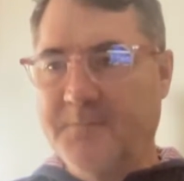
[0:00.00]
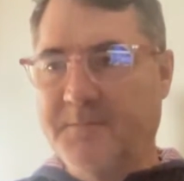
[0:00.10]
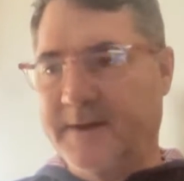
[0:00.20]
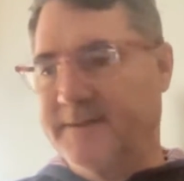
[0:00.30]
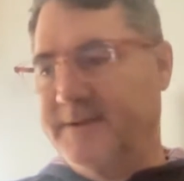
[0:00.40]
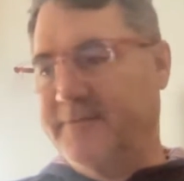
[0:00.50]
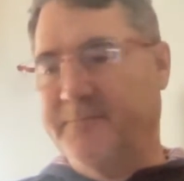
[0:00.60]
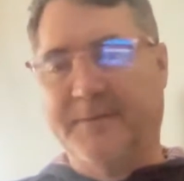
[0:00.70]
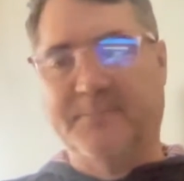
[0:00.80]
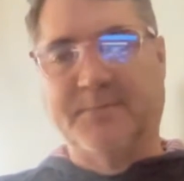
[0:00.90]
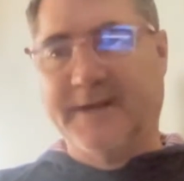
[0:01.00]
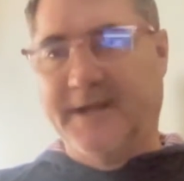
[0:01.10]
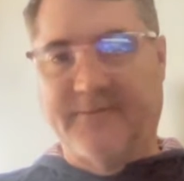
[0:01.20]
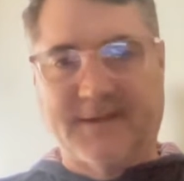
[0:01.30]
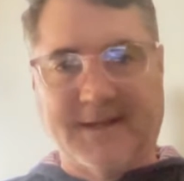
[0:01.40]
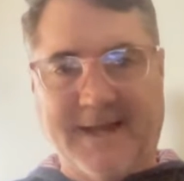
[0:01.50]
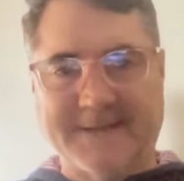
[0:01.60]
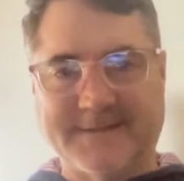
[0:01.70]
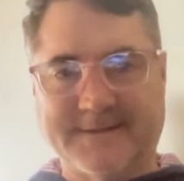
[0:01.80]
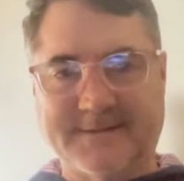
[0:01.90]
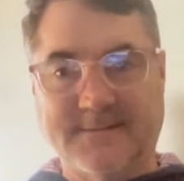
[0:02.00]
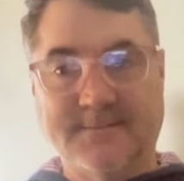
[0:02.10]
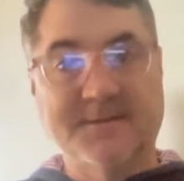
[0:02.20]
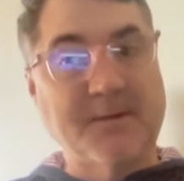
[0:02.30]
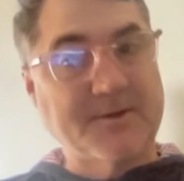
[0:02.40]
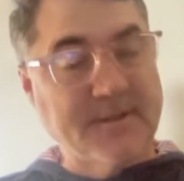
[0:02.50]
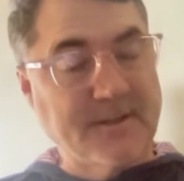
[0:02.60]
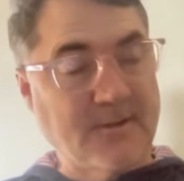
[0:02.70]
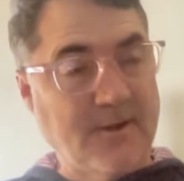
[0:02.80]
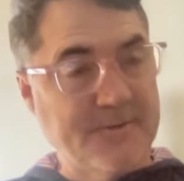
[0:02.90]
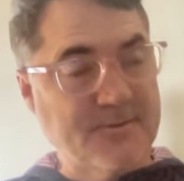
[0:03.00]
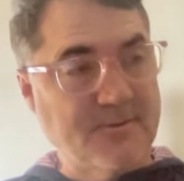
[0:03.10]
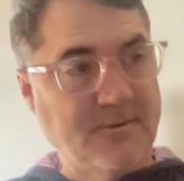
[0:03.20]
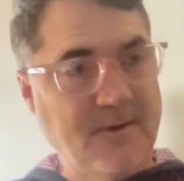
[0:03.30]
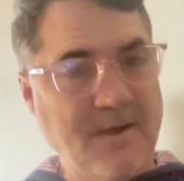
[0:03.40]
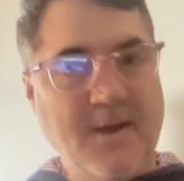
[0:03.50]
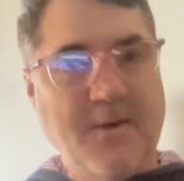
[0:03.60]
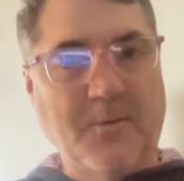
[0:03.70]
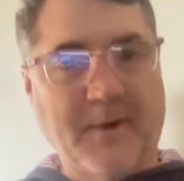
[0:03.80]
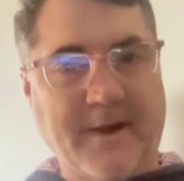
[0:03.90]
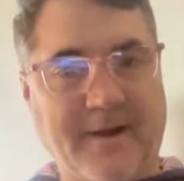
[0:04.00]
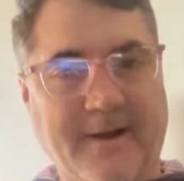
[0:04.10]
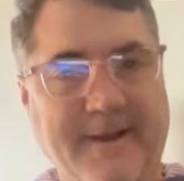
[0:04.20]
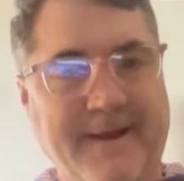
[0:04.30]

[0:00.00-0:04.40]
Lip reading: but there have been plenty of classes, especially in law school, where